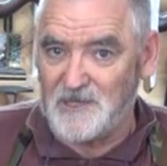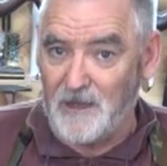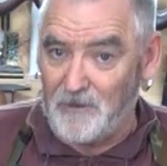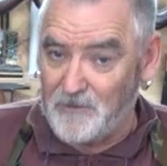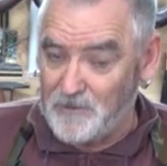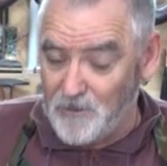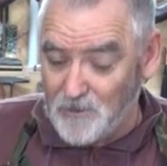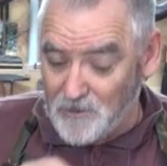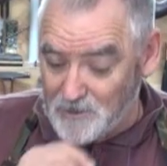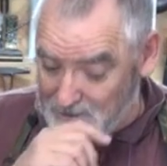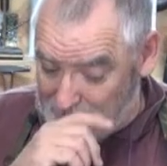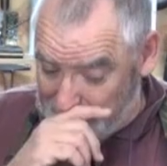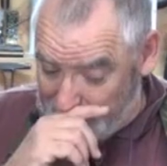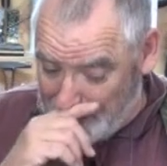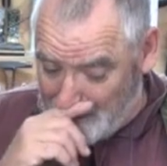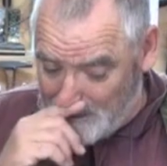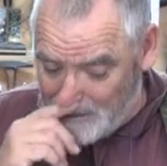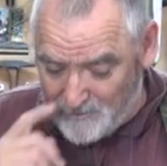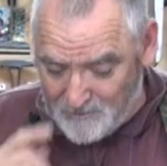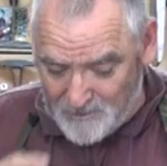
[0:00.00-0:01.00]
Now in order to
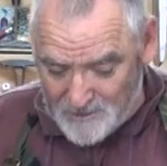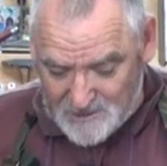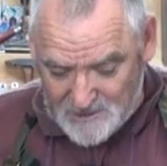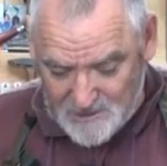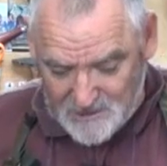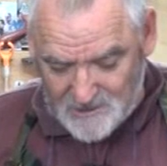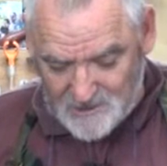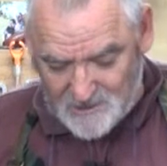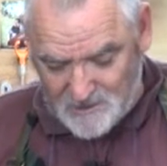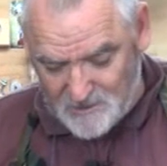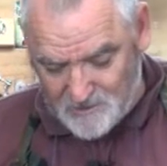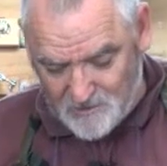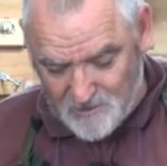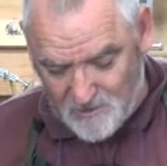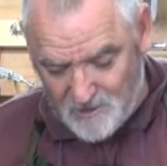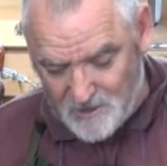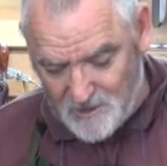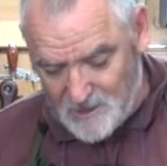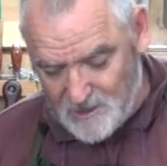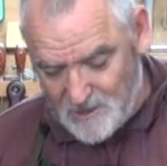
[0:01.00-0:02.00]
get them at 60
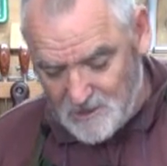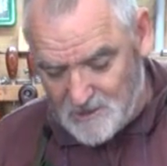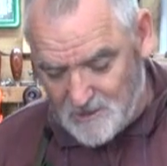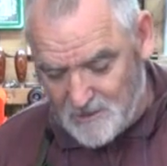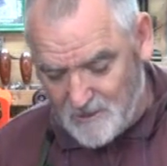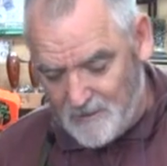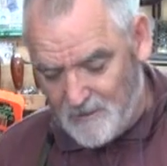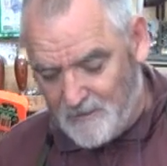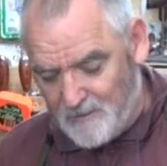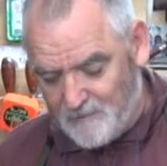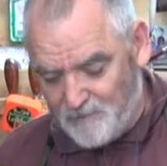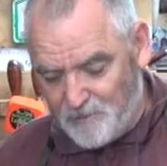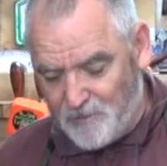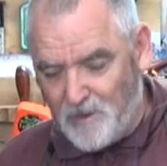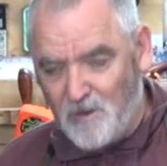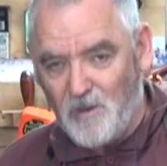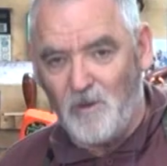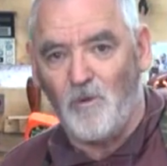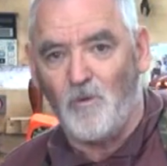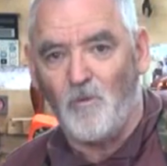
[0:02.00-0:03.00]
degrees,
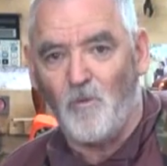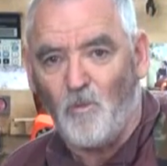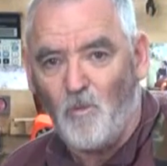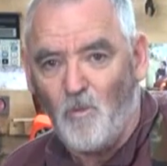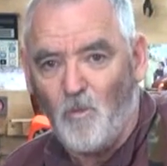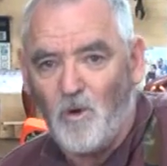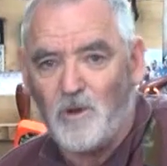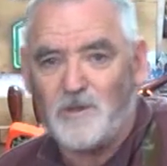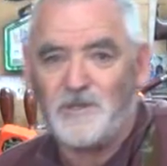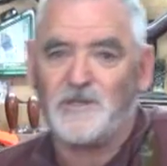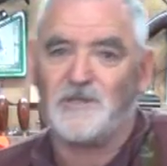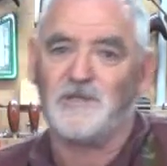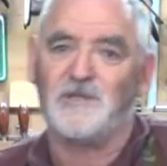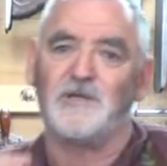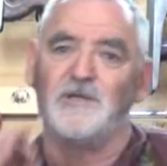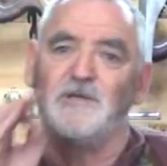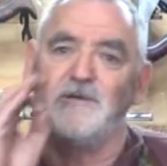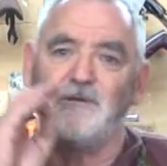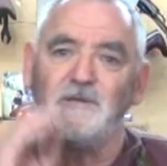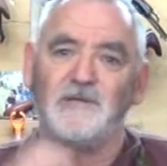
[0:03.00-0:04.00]
what you
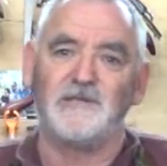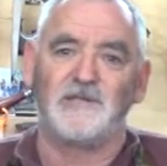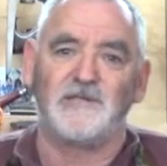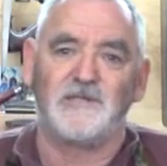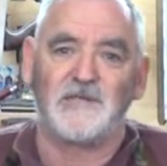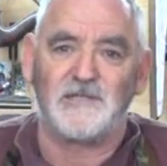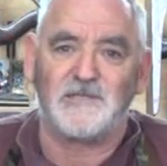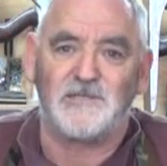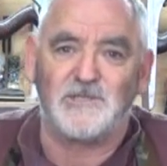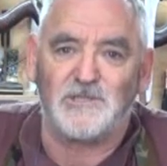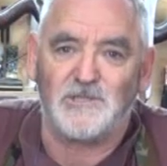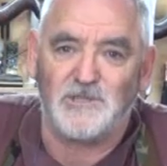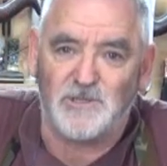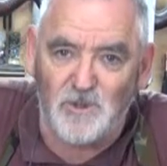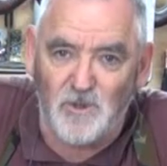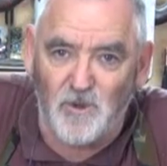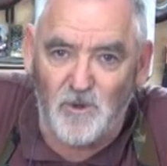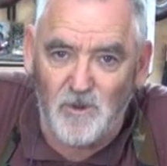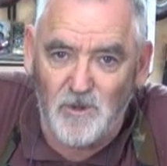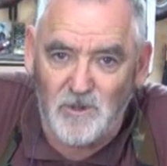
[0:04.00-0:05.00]
do is set your
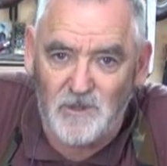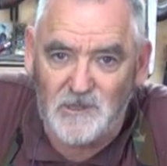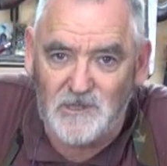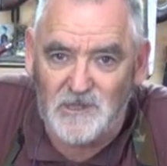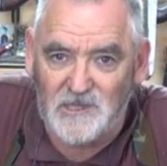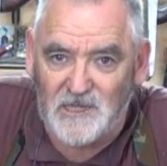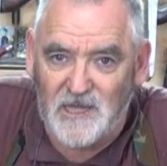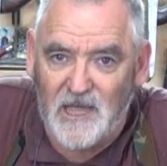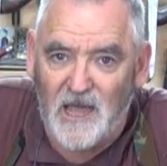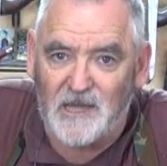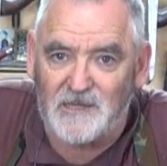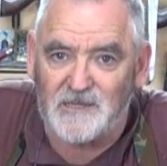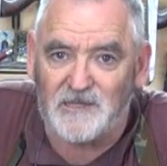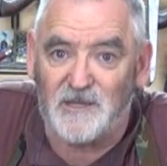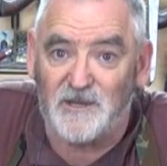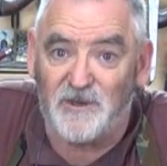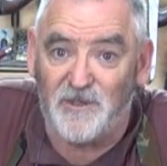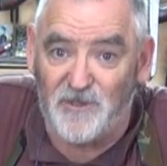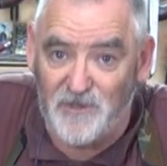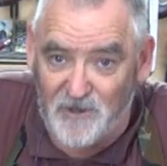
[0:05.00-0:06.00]
saw to cut
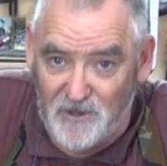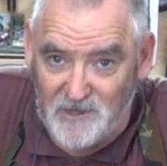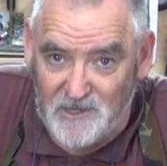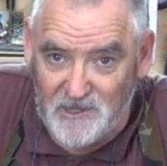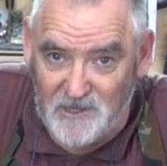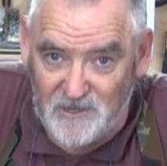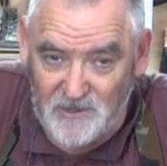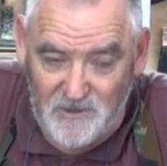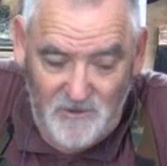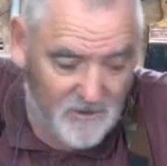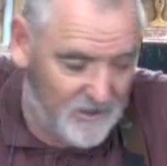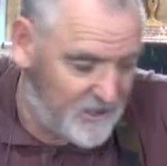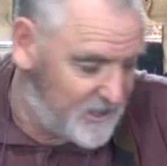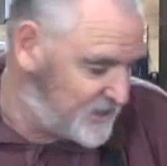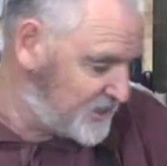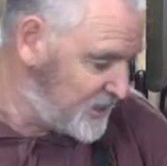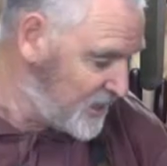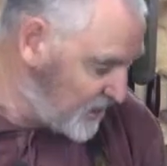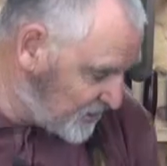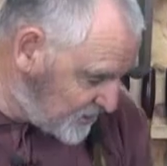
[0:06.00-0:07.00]
at 30 degrees.